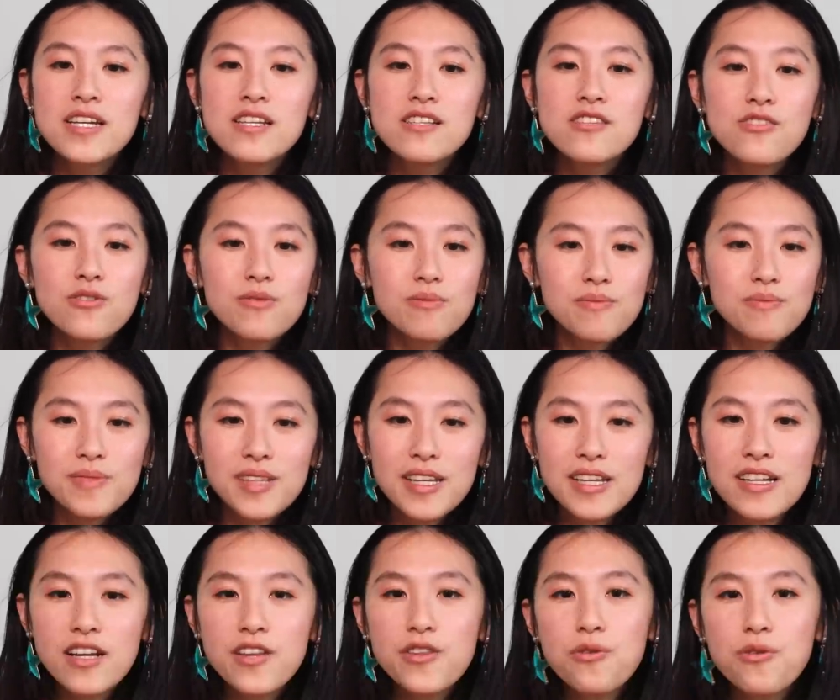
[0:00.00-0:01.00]
So
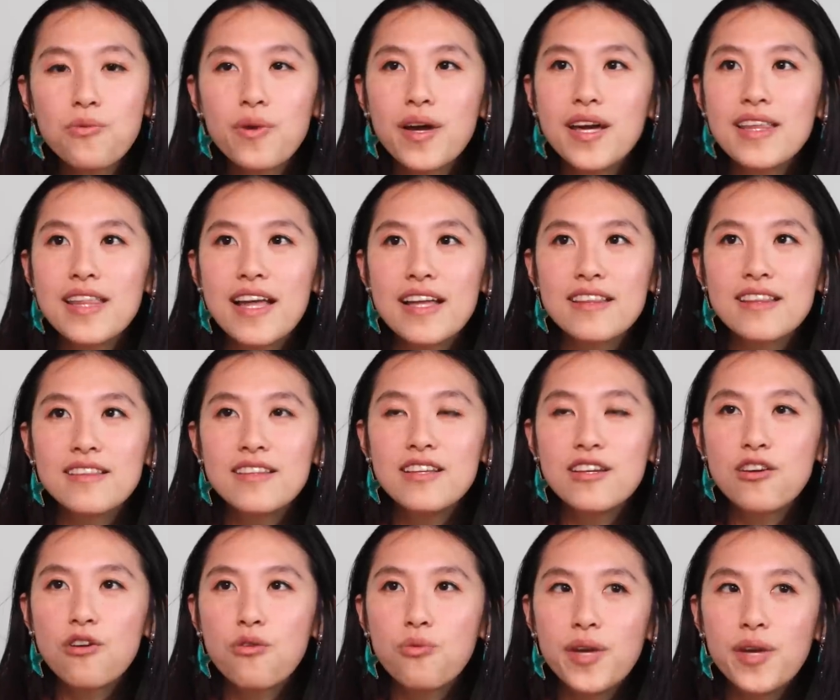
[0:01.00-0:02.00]
another way that, you
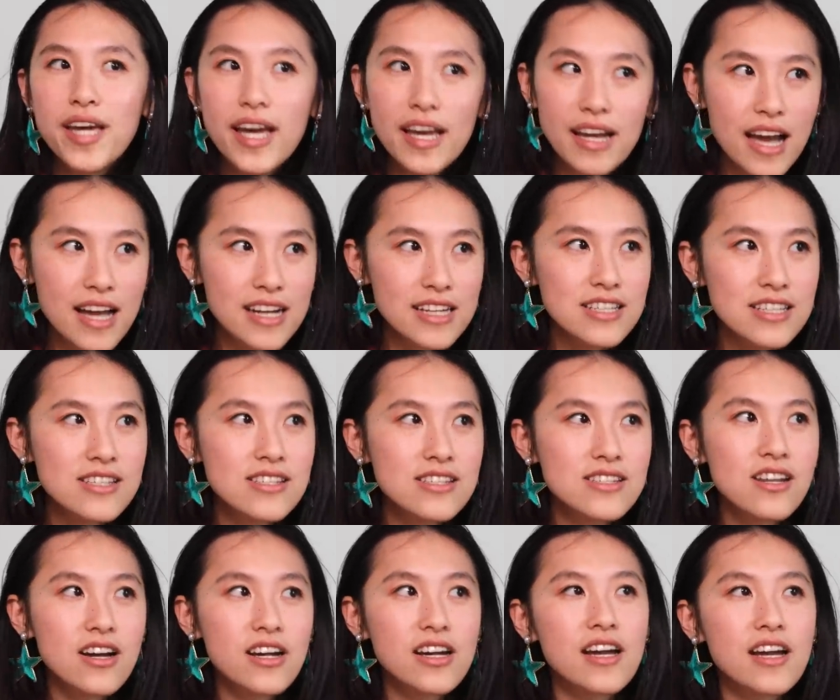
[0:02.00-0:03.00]
know, we get kind of
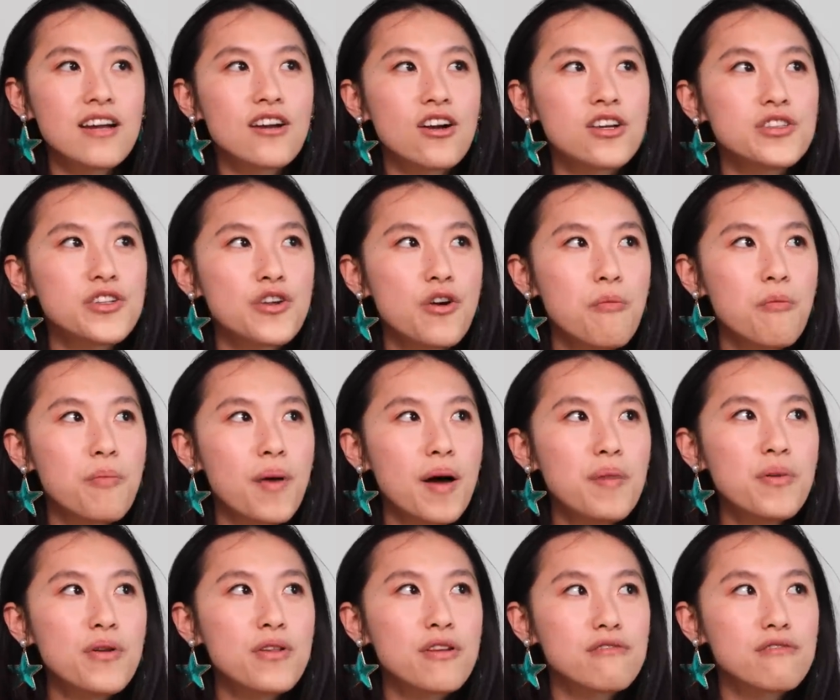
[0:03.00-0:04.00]
stuck in our little
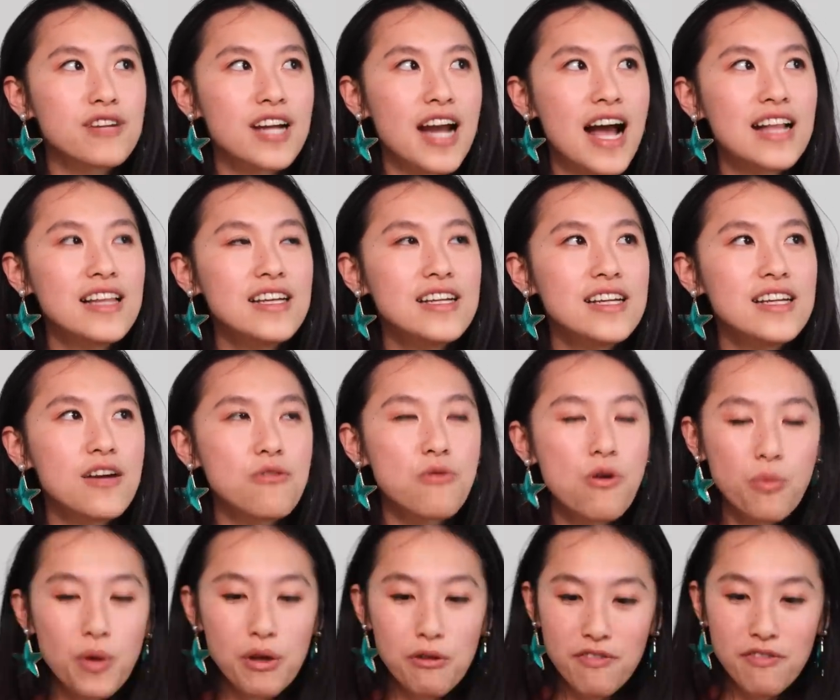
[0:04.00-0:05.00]
bubble of reality, and when
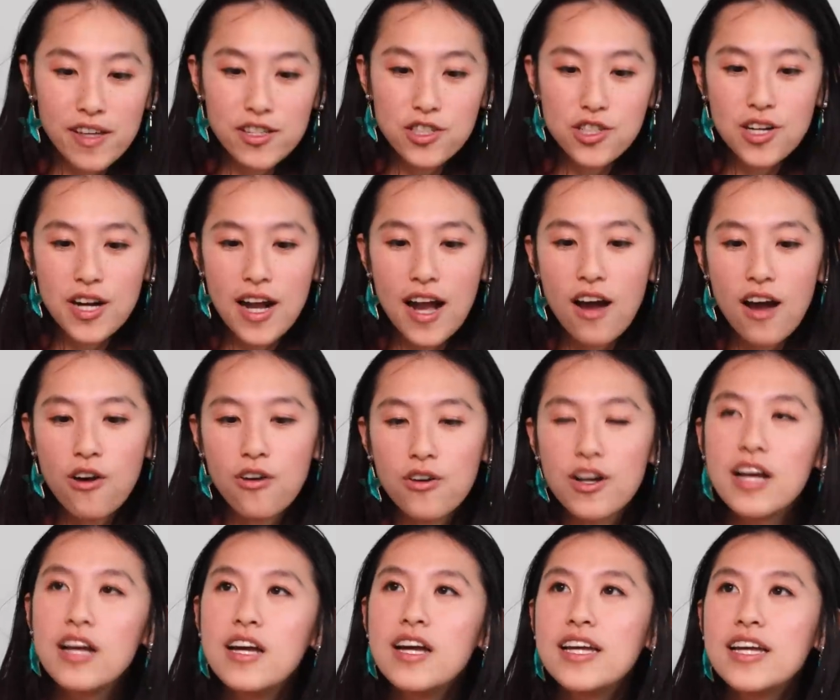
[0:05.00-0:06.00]
we venture out
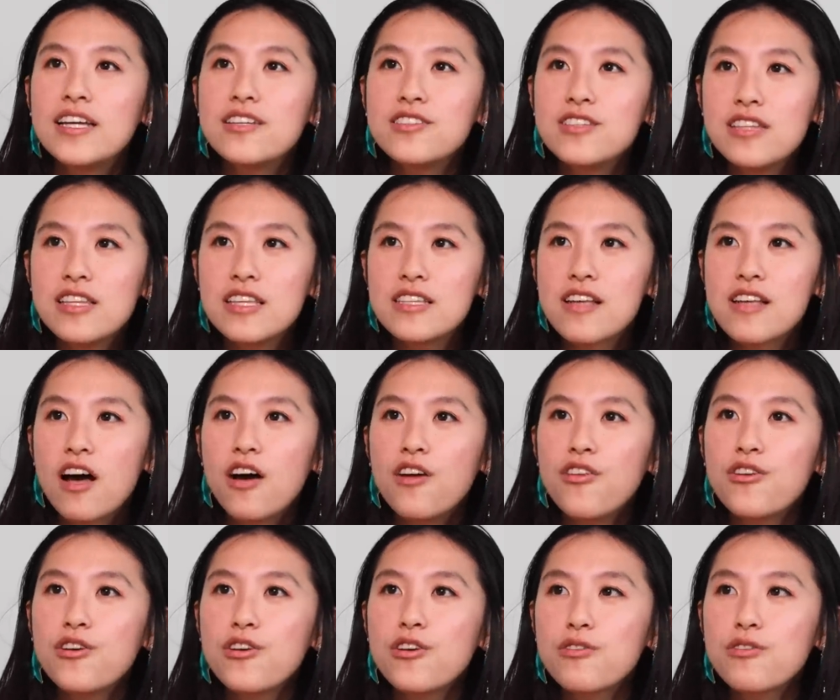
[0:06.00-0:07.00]
into these
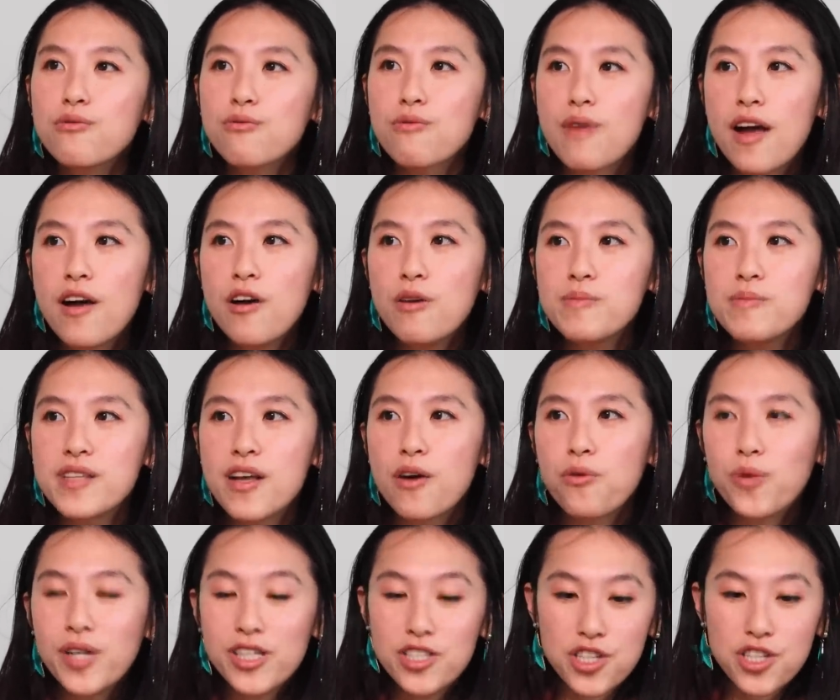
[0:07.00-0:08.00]
other realms that
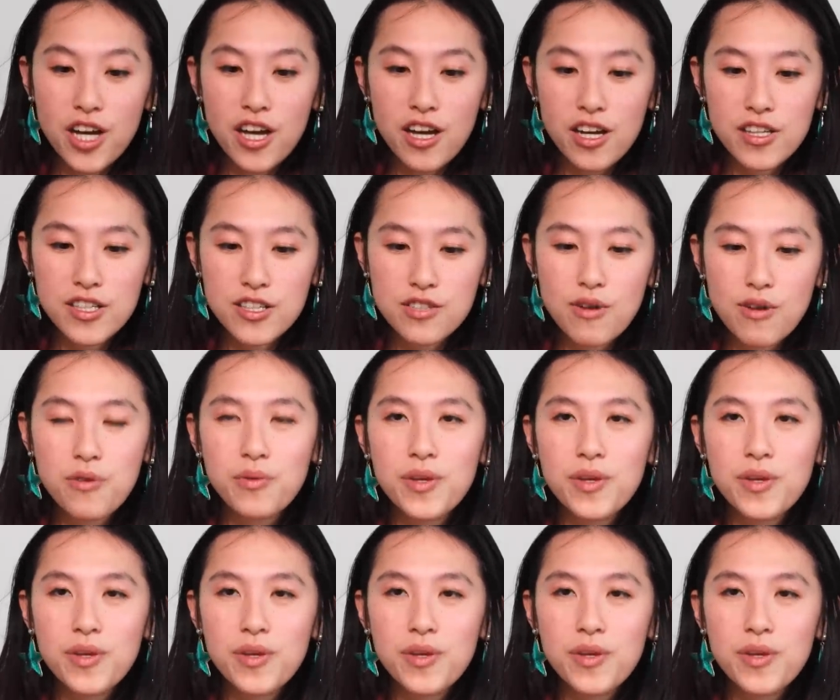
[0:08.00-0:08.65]
we judge, right?